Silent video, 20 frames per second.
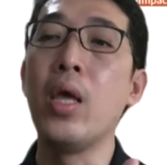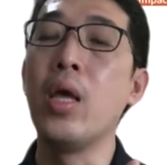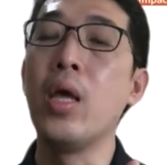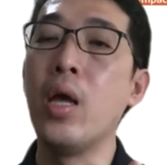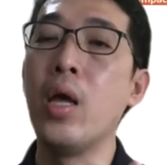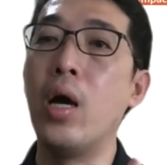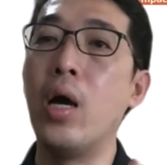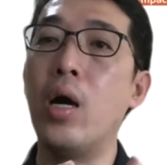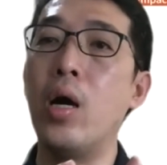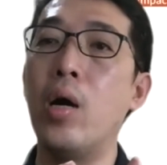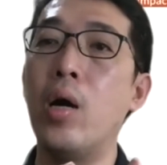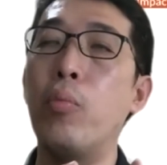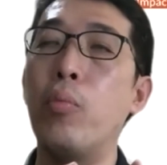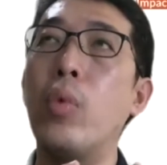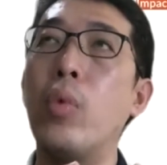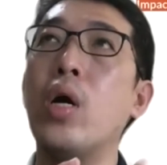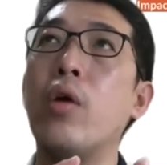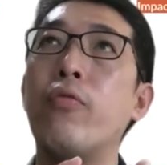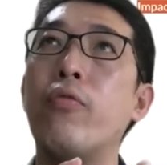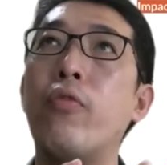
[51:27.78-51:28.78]

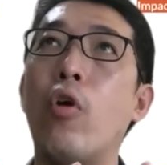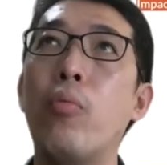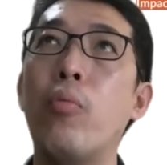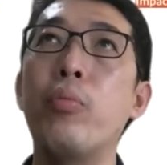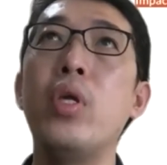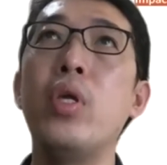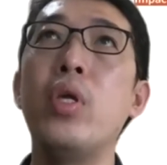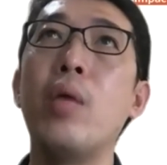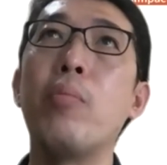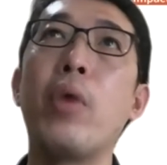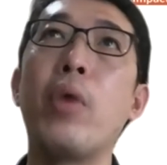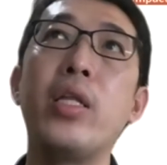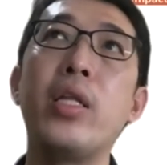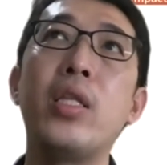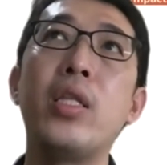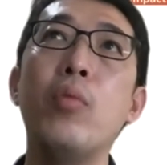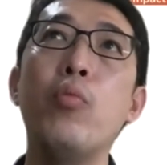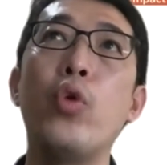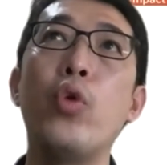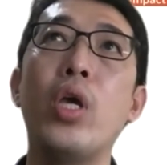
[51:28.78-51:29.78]
For me and my
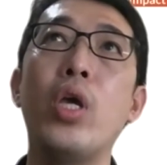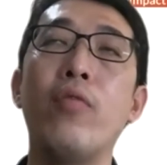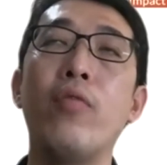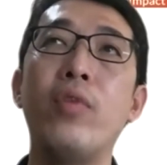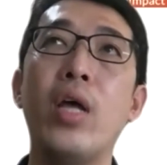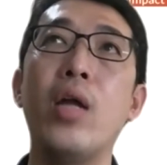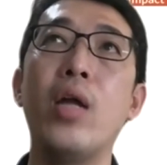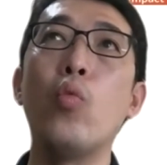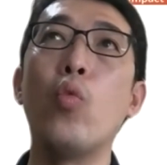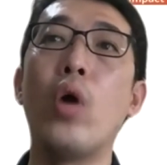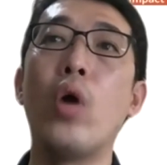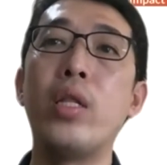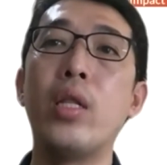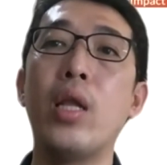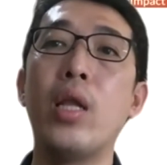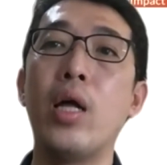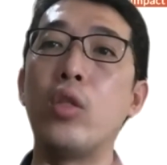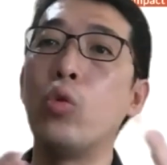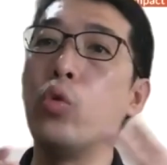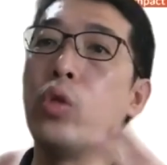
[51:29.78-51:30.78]
team, we have done
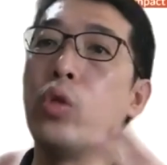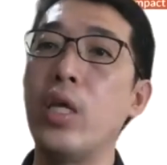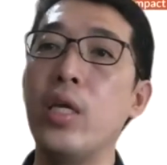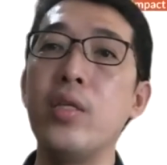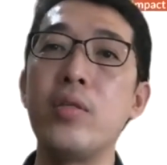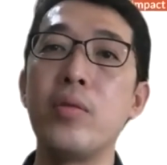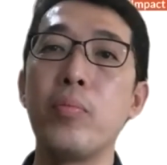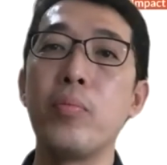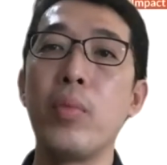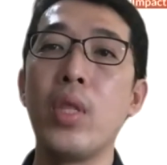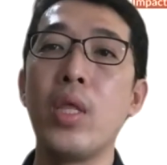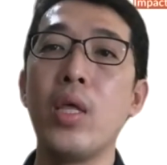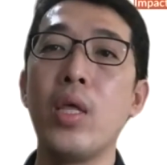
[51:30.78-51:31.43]
two things.